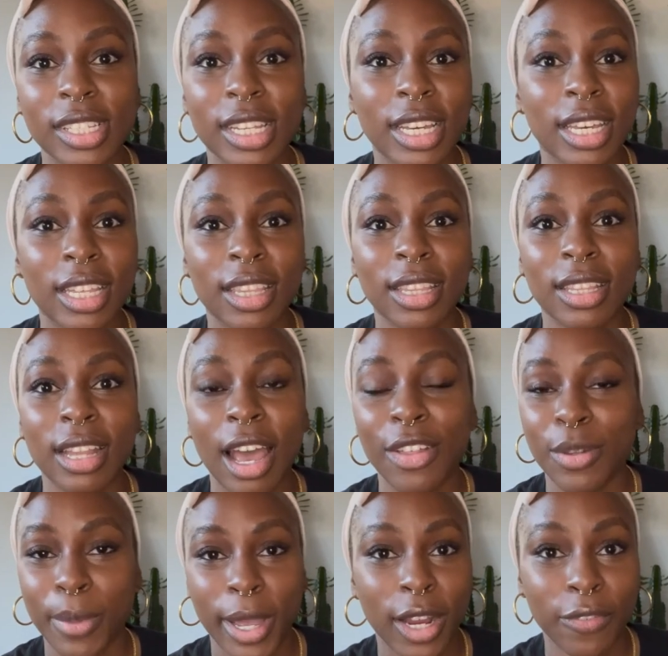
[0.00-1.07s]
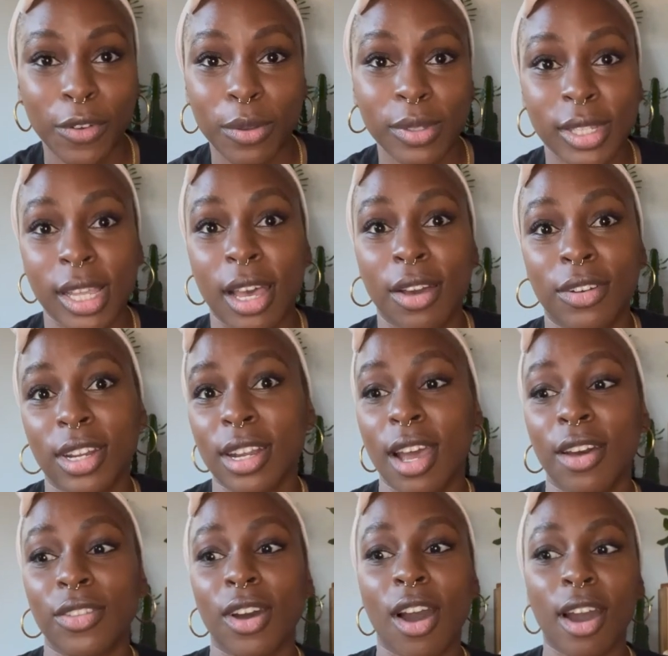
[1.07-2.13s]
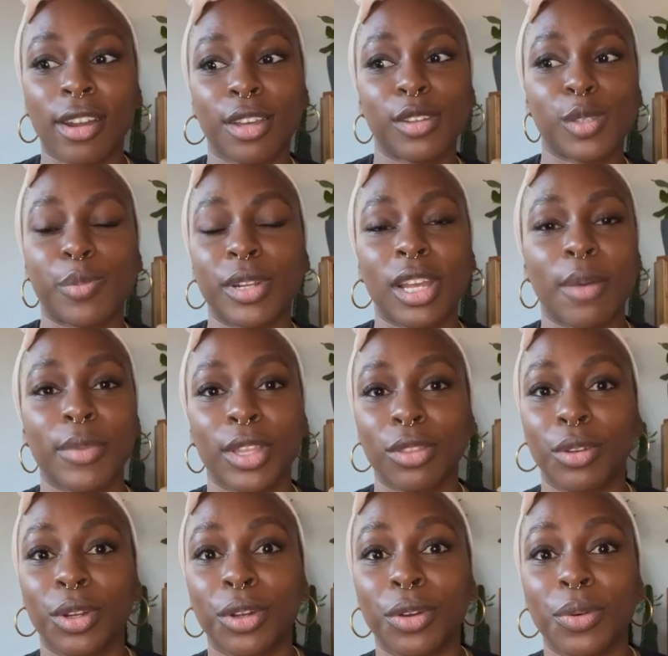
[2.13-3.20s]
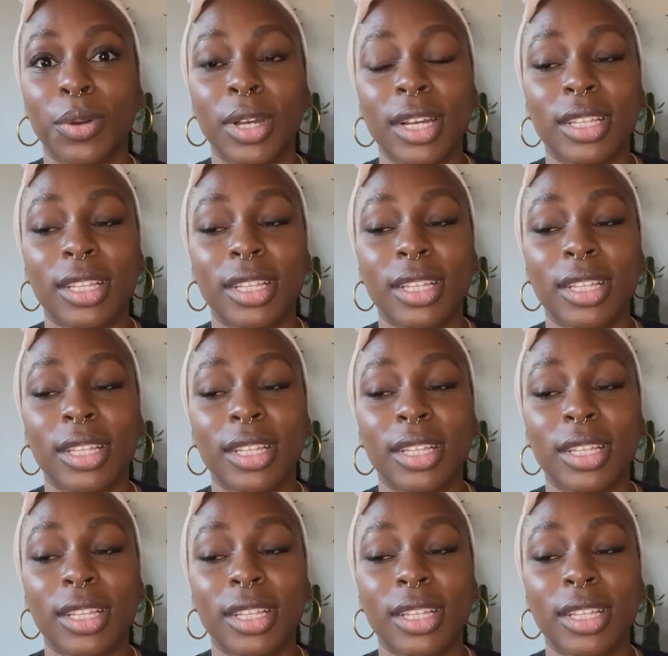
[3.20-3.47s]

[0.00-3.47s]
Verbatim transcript: in how the microphones sound and how the audio has been coming through.